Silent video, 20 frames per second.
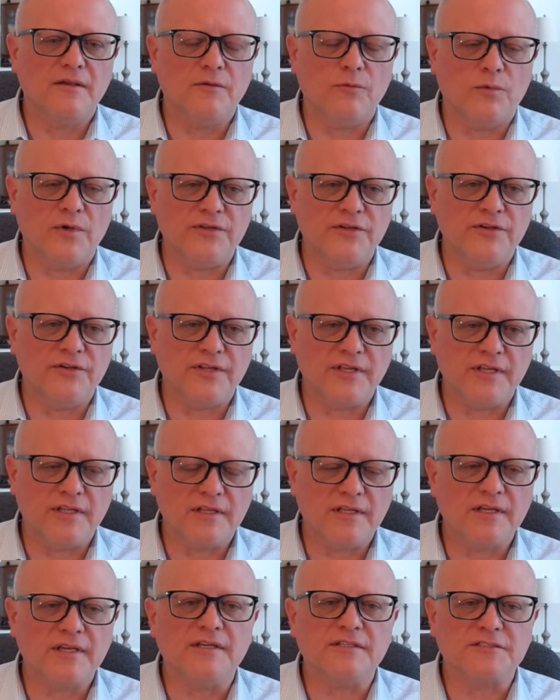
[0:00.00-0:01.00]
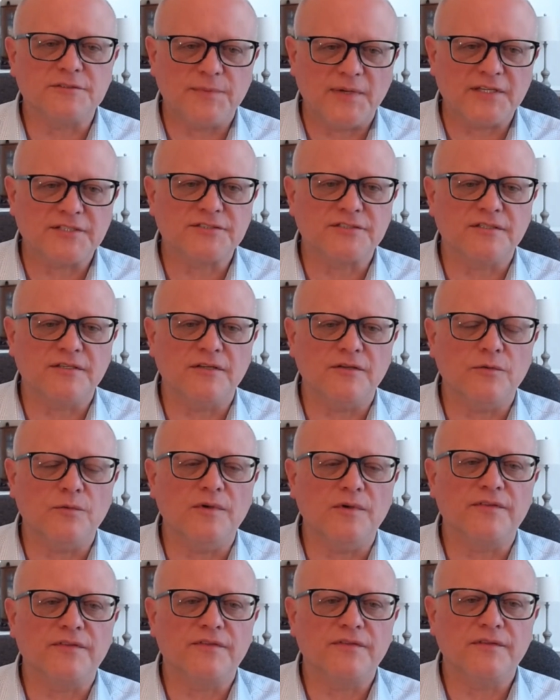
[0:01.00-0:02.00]
When you're dealing especially
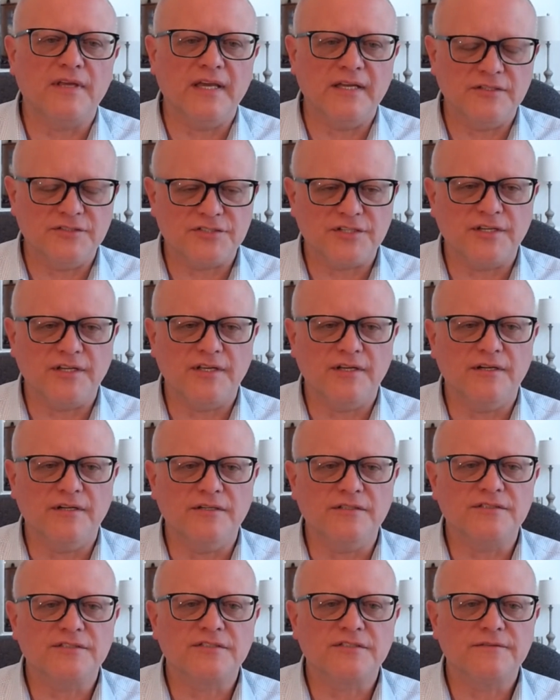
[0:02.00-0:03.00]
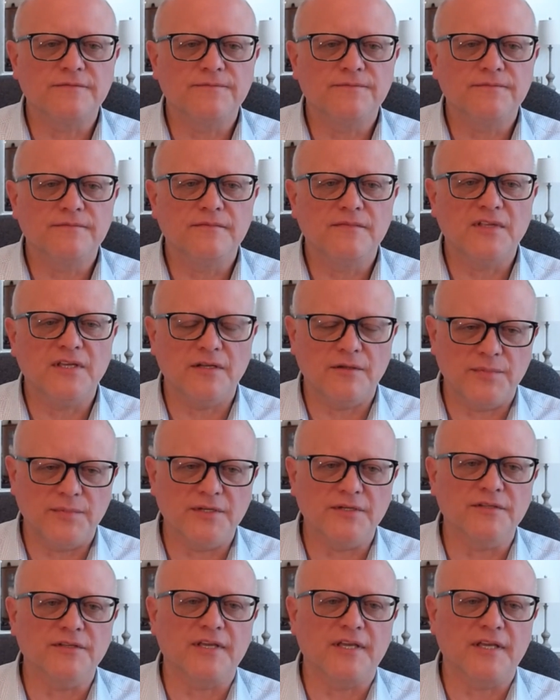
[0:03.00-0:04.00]
with engineers in the
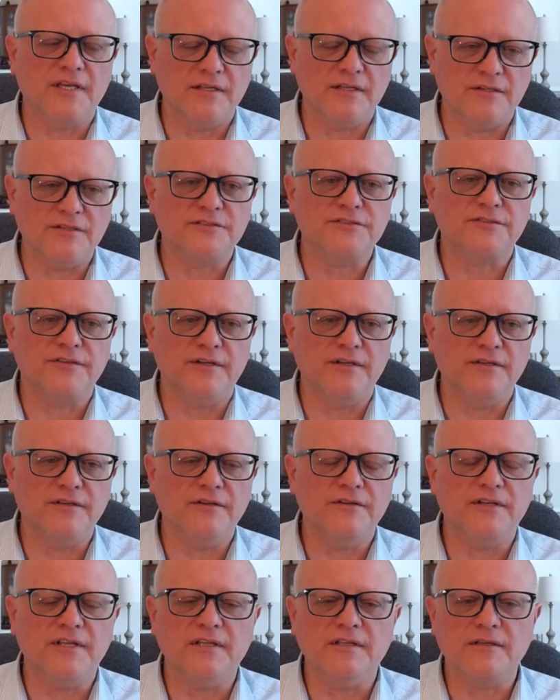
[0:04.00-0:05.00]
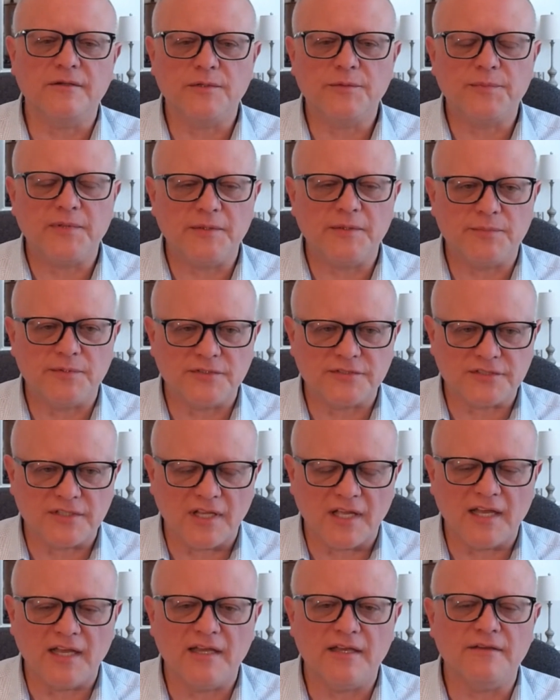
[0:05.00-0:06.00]
building industry, you're dealing with people's
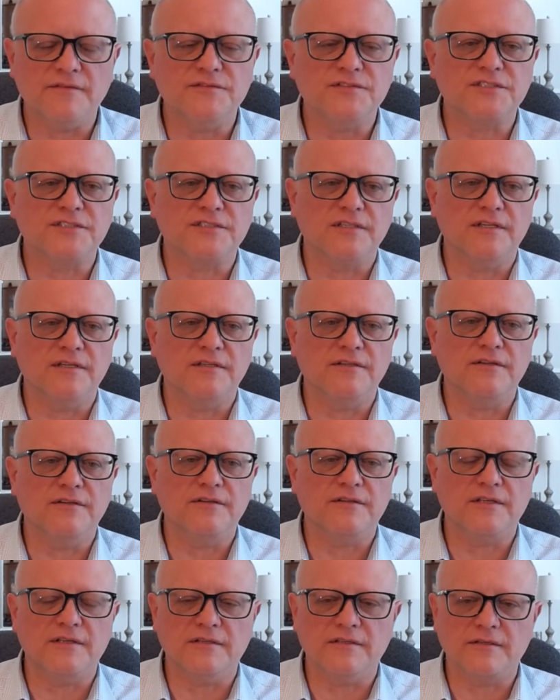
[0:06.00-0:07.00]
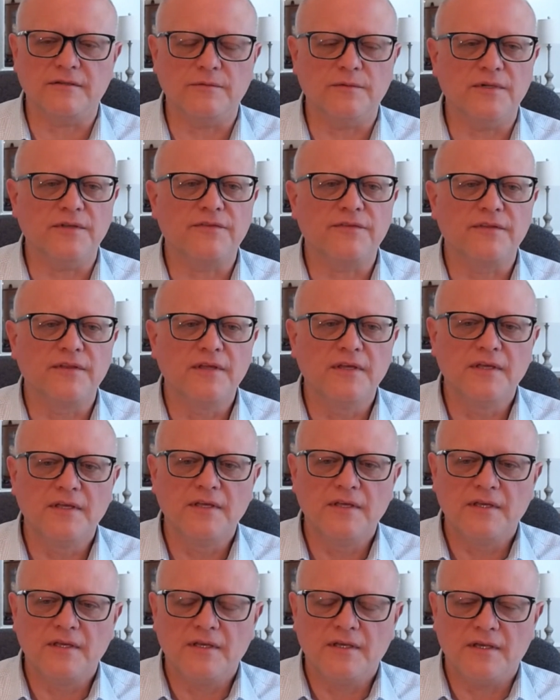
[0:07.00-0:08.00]
lives and you're dealing with
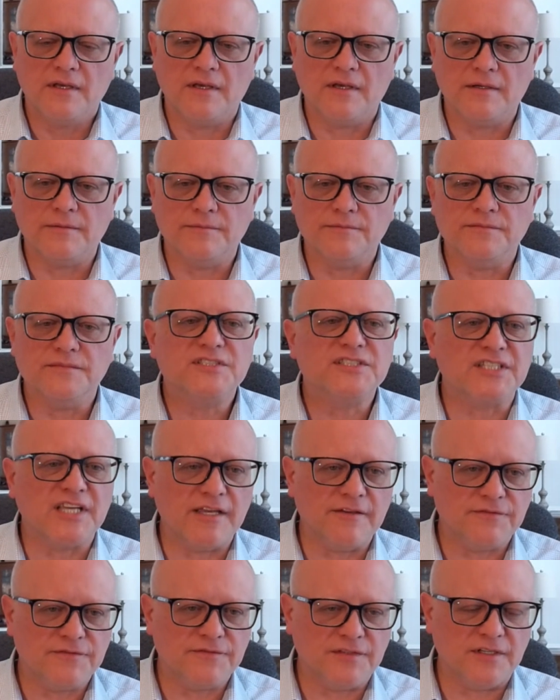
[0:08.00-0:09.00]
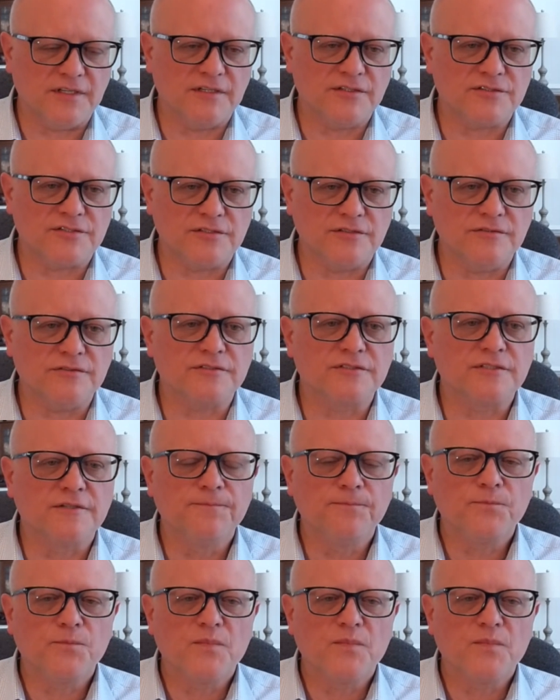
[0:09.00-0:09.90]
safety issues.